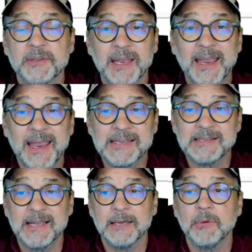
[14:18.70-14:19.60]
the case
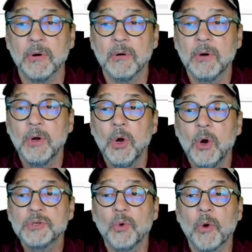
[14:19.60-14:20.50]
table.
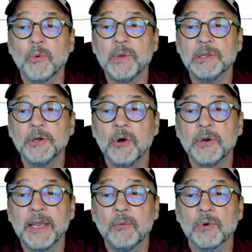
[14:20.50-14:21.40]
So what are we
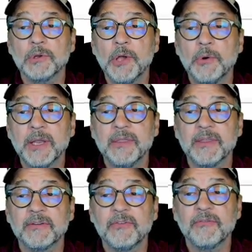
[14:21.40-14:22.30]
loading? We're loading
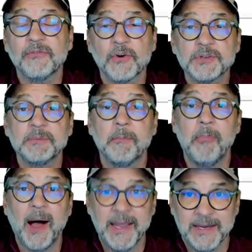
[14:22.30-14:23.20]
this first
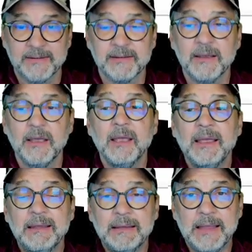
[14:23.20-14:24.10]
byte
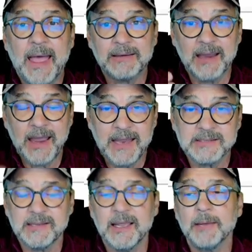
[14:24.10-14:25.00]
at
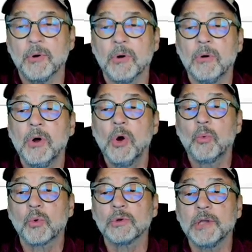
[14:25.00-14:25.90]
case table.
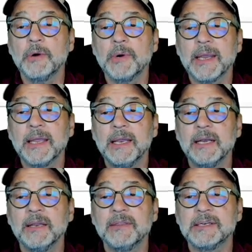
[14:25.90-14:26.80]
We're loading it
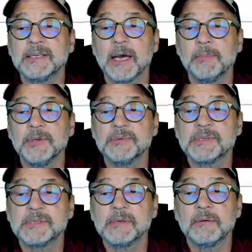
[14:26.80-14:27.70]
into the
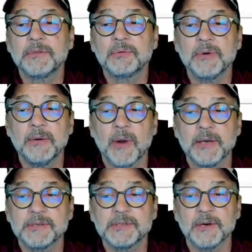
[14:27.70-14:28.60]
W3
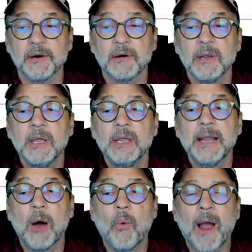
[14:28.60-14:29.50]
register.
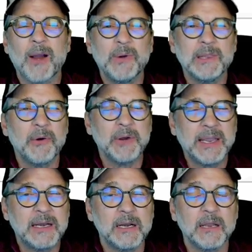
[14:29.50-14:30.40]
Now, why are we loading
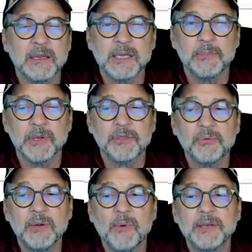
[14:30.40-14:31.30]
it into the
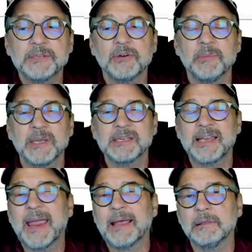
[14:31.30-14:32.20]
W3 register? Because you
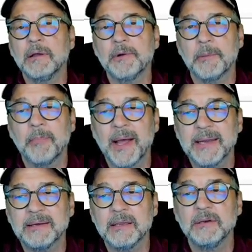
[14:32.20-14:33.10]
can't load a
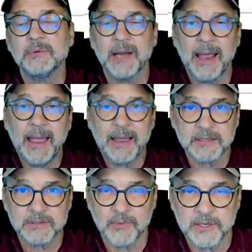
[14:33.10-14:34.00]
byte into an
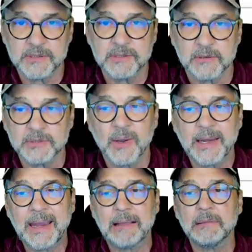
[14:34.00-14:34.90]
X register. So I
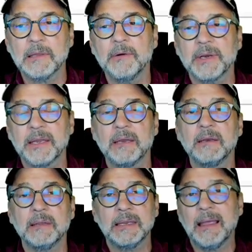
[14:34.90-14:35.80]
can't load it
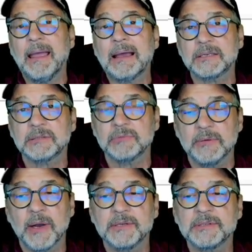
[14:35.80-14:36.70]
into the
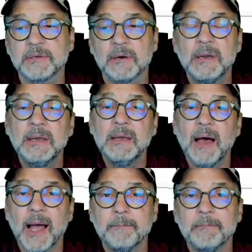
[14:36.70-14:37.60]
X3 register.
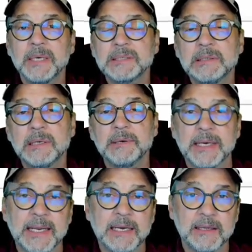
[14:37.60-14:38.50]
I must load
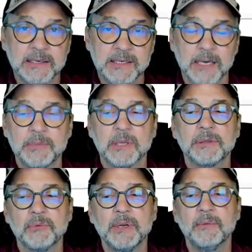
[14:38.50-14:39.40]
it into the
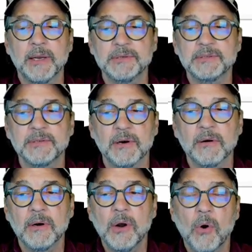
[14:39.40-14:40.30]
W3 register,
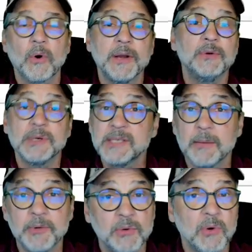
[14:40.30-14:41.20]
or into a
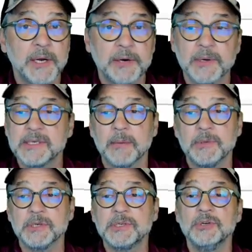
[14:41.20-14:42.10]
W1 or a
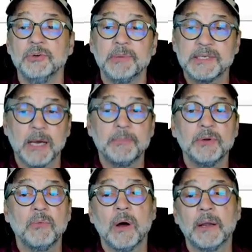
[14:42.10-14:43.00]
W2. But
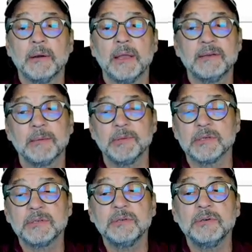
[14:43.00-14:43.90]
W1 and
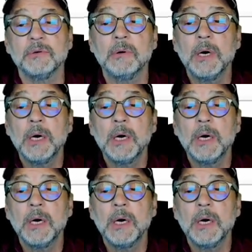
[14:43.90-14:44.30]
W2